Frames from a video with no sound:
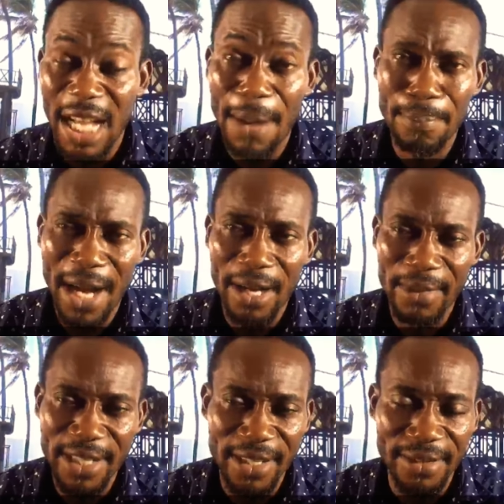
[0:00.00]

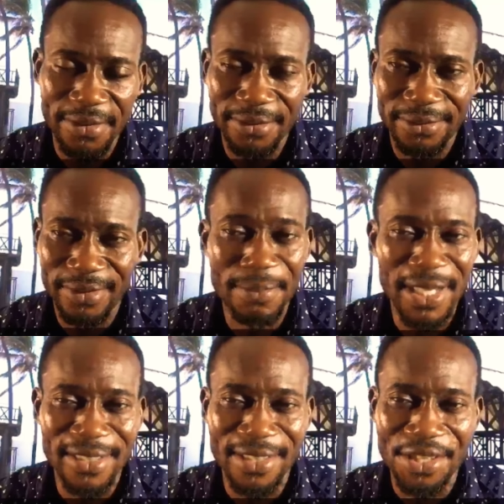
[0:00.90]
amalgamative
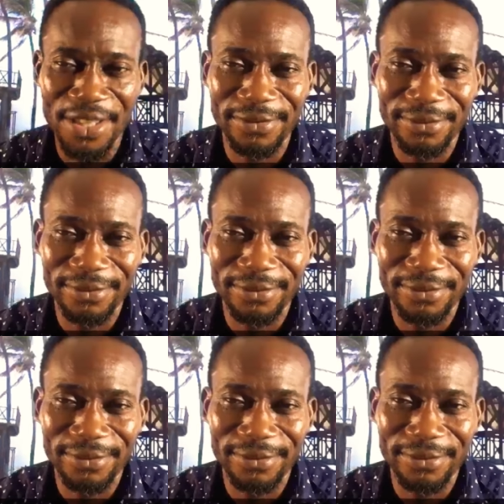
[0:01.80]
meditation.